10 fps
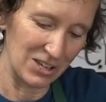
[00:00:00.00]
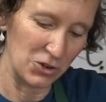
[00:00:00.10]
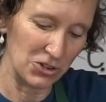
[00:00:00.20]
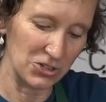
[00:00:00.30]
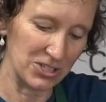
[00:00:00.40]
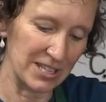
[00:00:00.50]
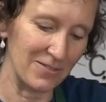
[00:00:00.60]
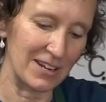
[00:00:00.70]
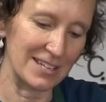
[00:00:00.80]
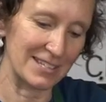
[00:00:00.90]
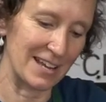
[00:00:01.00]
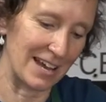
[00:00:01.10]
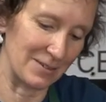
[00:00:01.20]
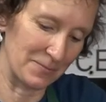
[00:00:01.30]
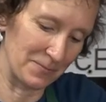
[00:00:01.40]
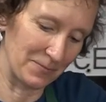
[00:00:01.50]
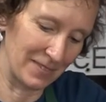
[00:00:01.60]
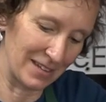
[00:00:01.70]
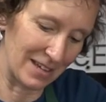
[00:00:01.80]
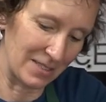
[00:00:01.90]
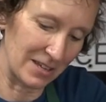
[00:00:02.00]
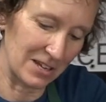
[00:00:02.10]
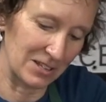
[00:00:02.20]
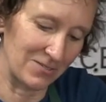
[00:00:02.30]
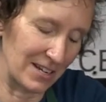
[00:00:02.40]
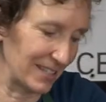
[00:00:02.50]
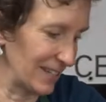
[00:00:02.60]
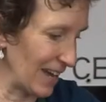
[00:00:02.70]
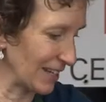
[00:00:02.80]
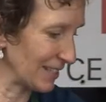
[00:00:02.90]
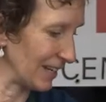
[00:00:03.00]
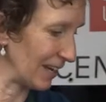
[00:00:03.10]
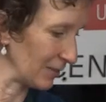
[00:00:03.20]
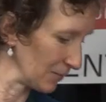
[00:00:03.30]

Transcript: you can just leave it as a knot. I think I'll leave it as a knot today.